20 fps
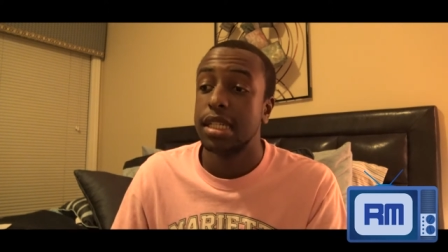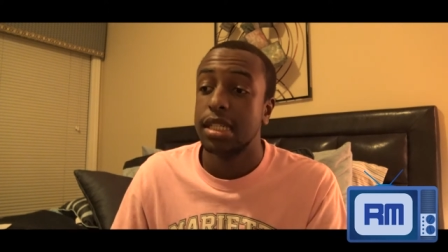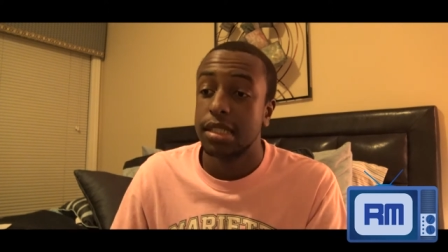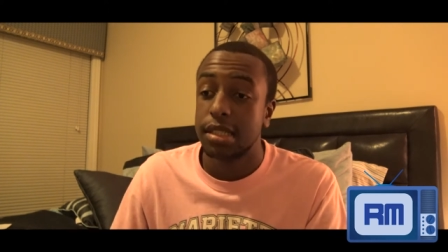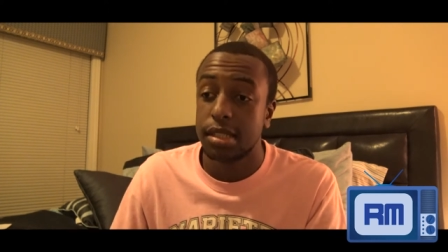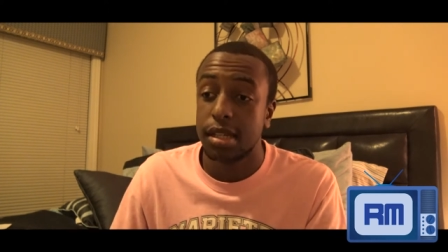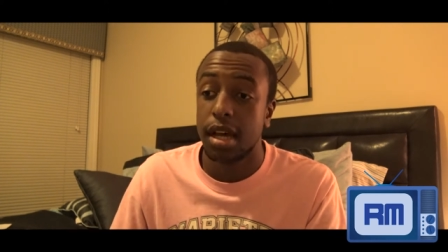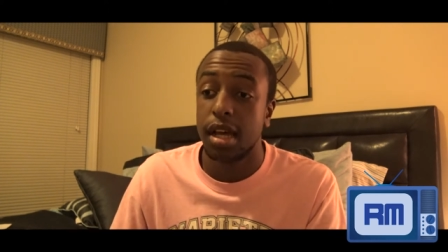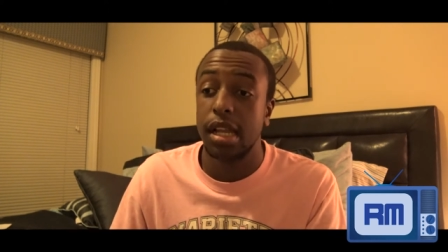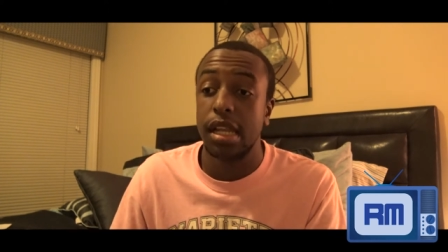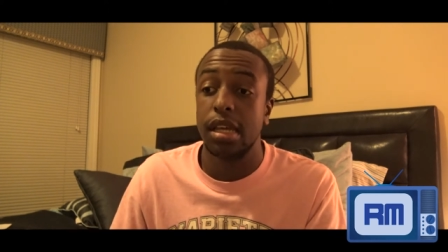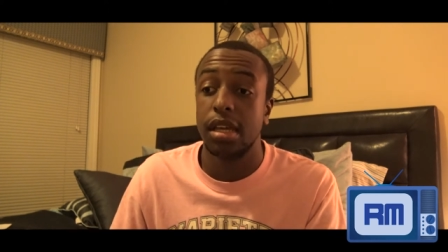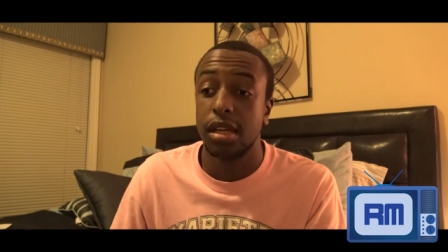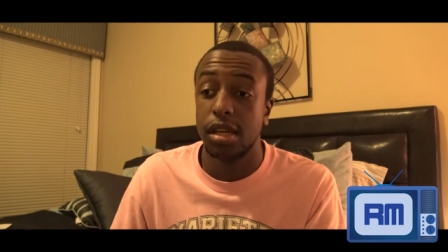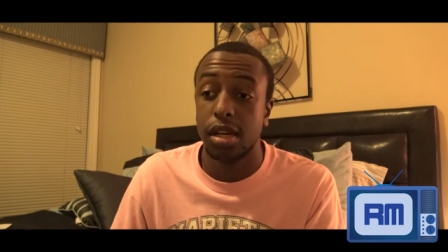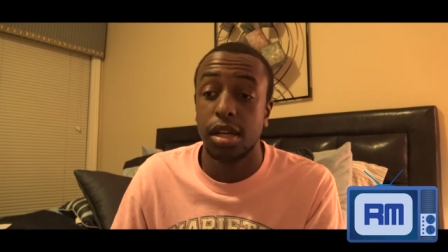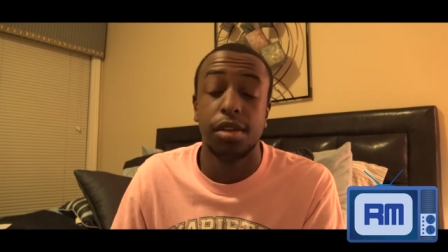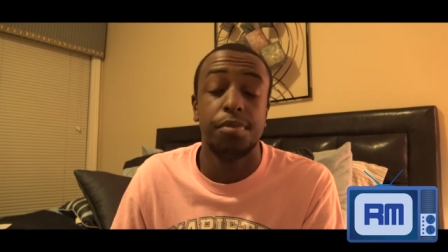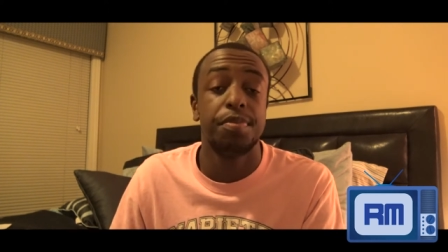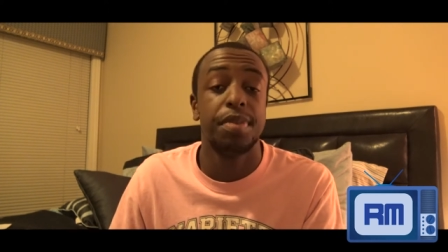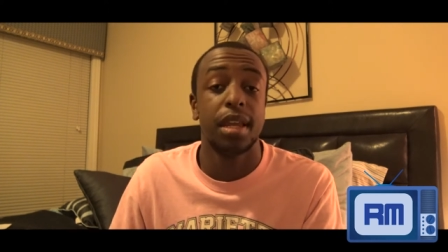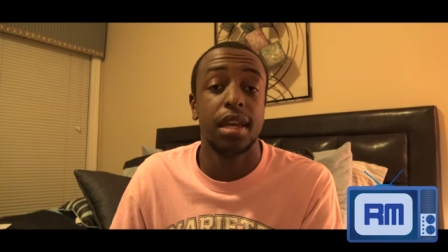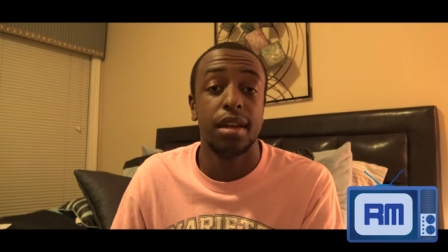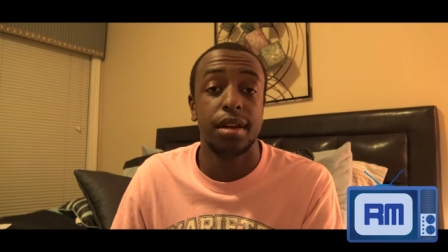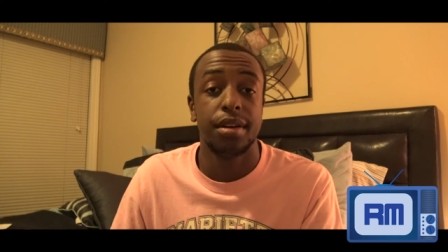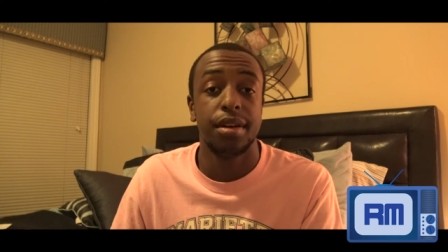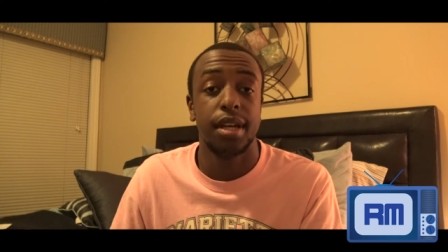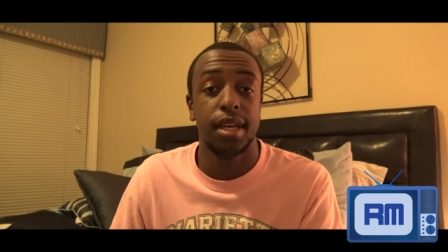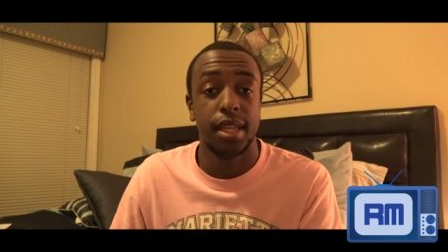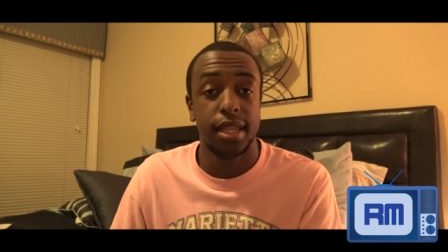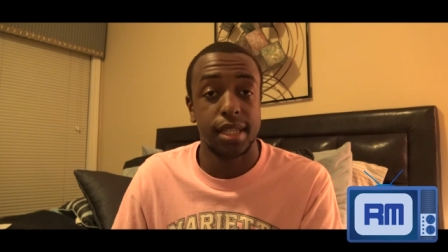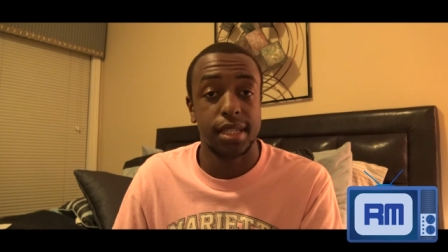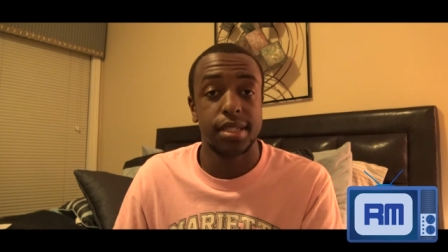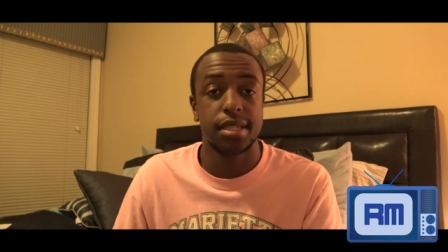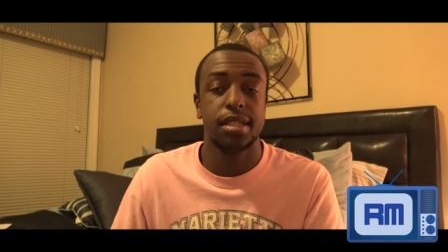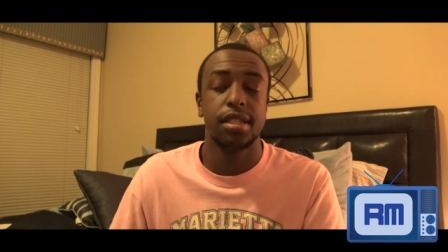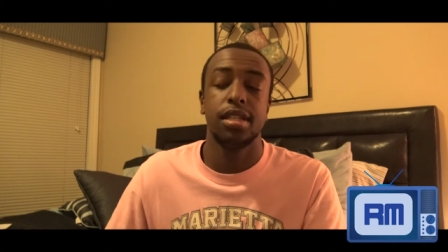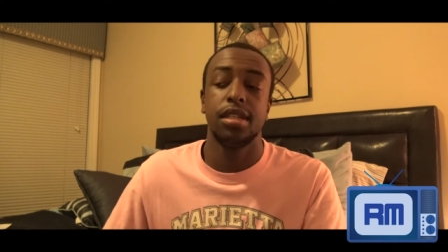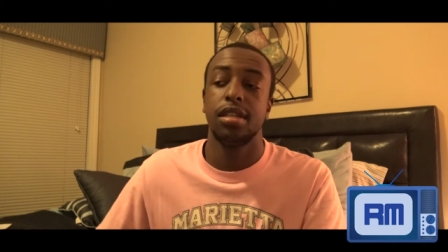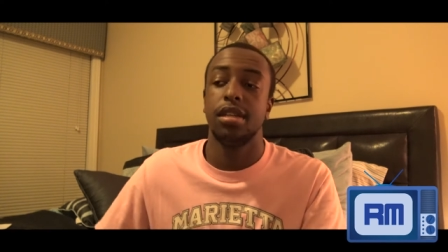solid, good player in
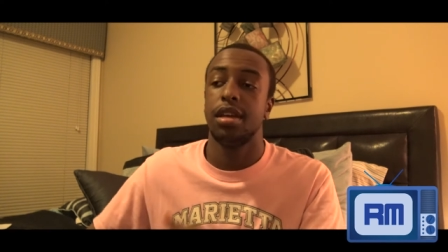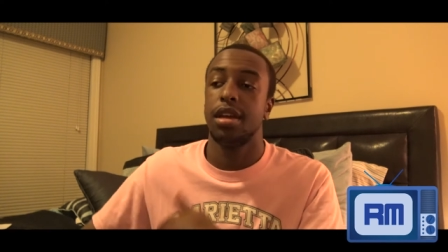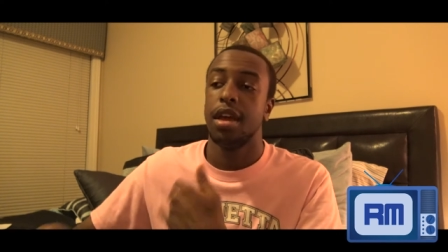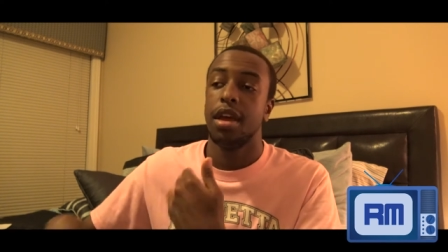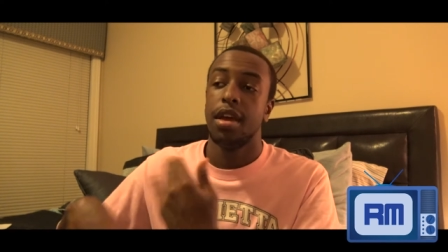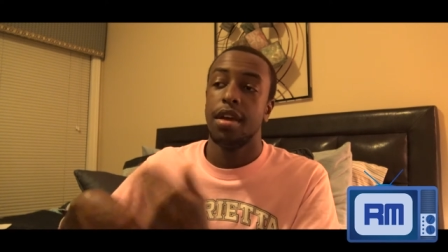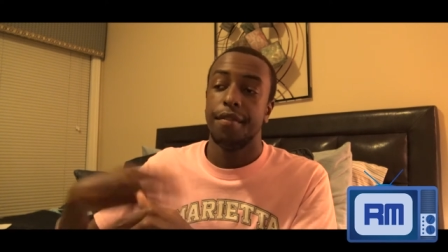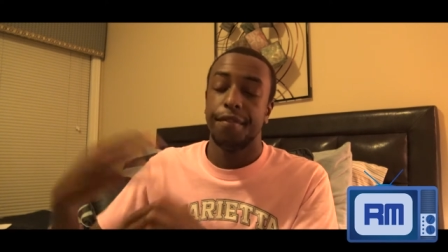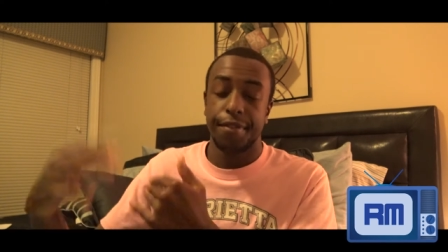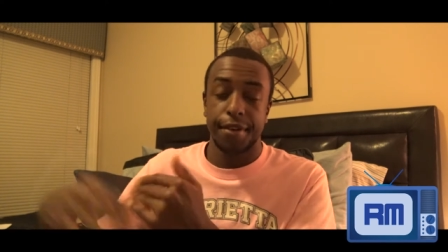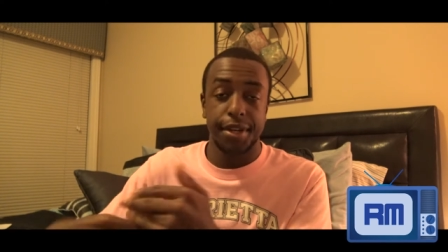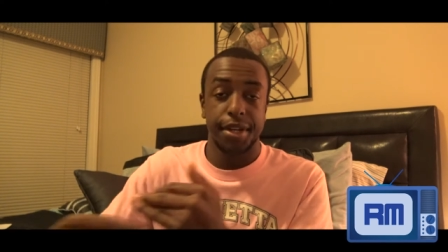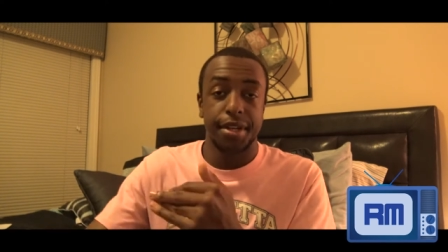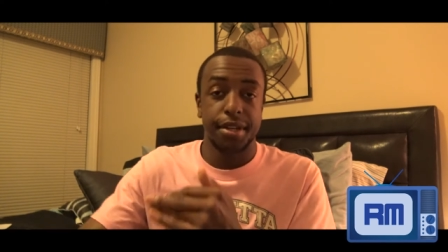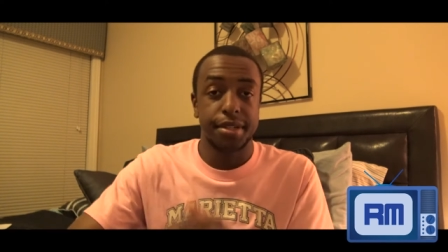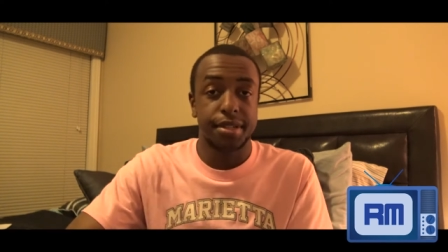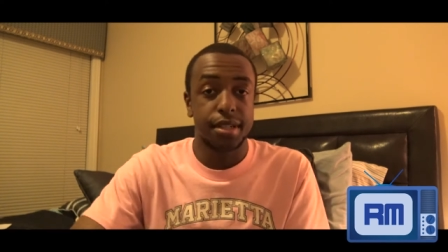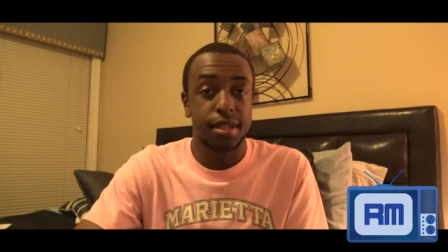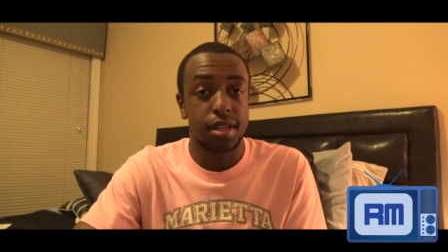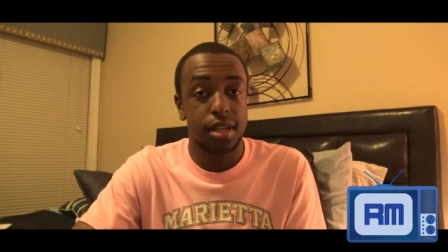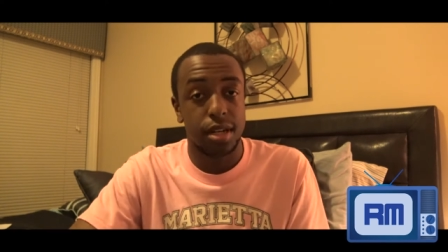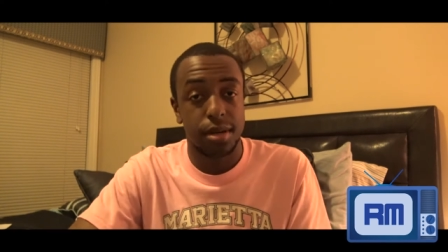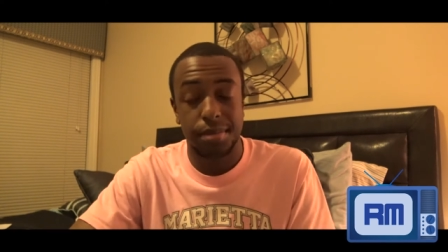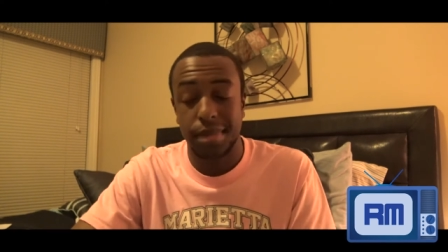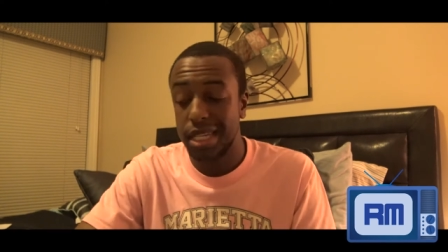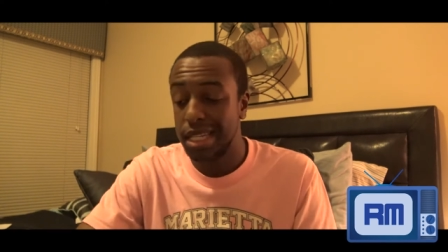this league for years to come.